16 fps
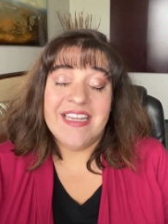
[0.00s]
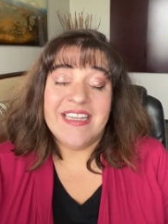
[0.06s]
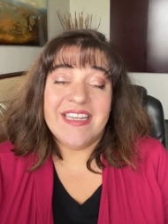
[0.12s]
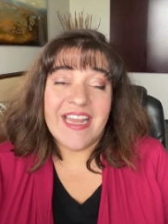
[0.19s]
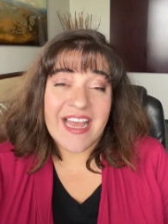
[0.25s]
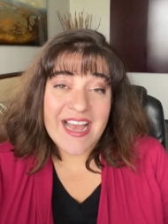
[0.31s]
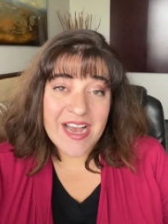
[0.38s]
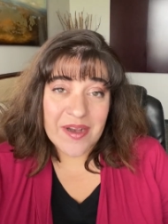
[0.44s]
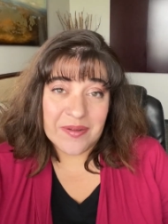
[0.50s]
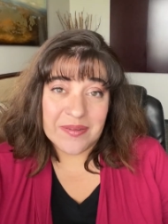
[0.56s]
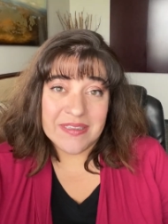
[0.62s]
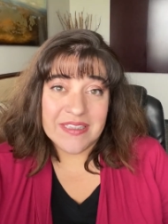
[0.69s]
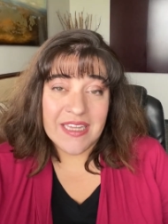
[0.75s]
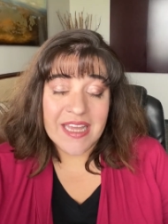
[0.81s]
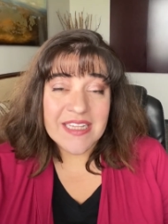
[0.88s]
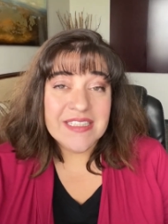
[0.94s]
Now,
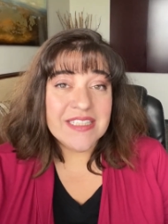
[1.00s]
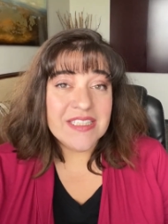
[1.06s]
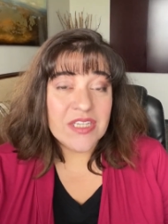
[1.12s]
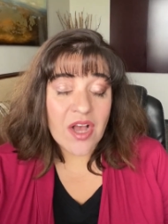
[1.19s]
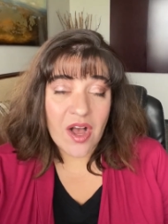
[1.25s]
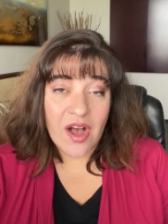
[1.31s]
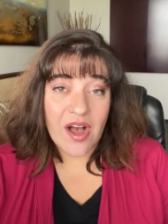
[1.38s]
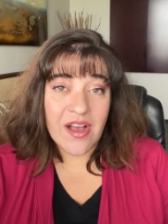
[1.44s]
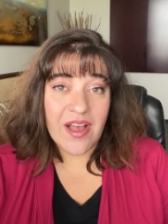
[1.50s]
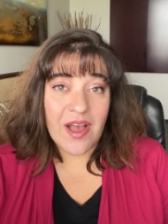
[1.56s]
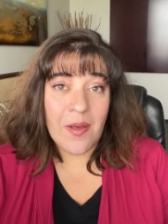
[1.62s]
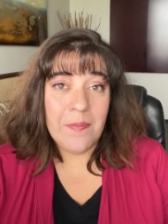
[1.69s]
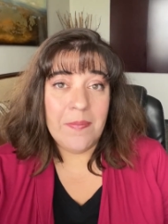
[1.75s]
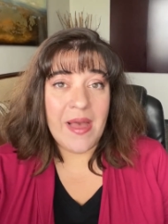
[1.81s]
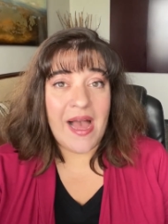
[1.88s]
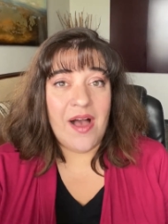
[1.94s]
let's talk
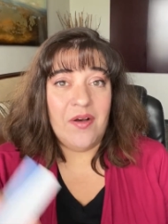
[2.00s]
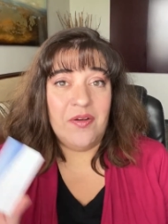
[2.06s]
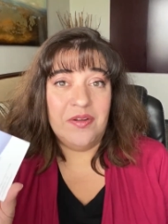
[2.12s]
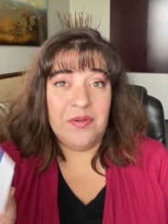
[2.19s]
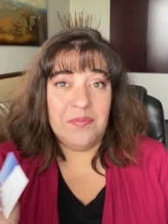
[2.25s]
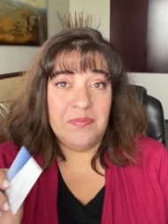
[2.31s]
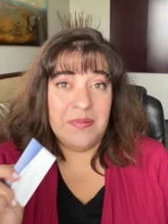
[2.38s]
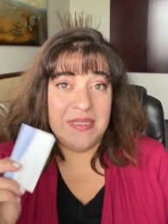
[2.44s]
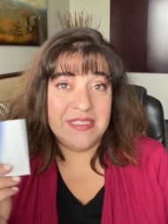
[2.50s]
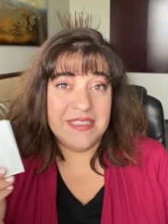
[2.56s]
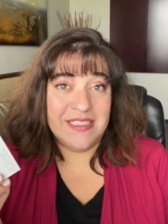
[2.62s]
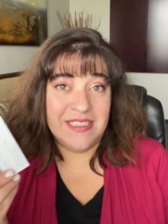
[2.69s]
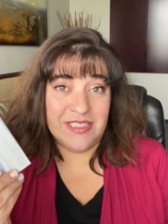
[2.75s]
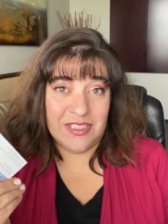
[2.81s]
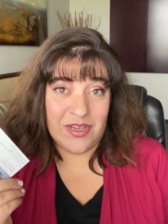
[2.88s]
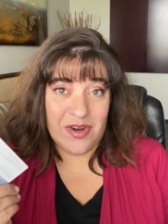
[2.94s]
about
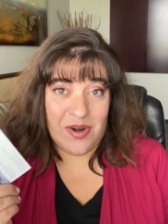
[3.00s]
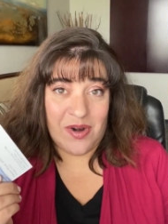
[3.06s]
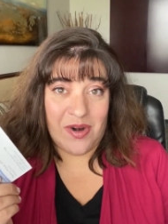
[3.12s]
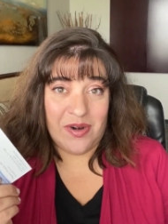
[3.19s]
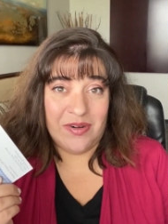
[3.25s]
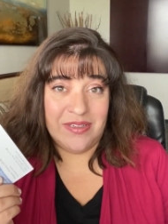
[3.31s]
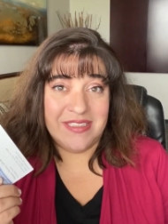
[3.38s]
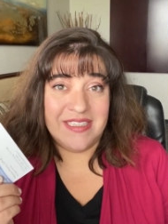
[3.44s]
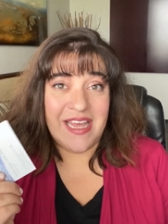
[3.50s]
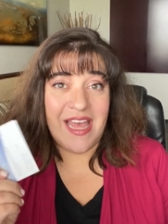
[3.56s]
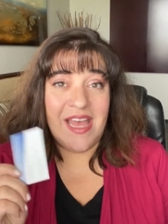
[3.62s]
business cards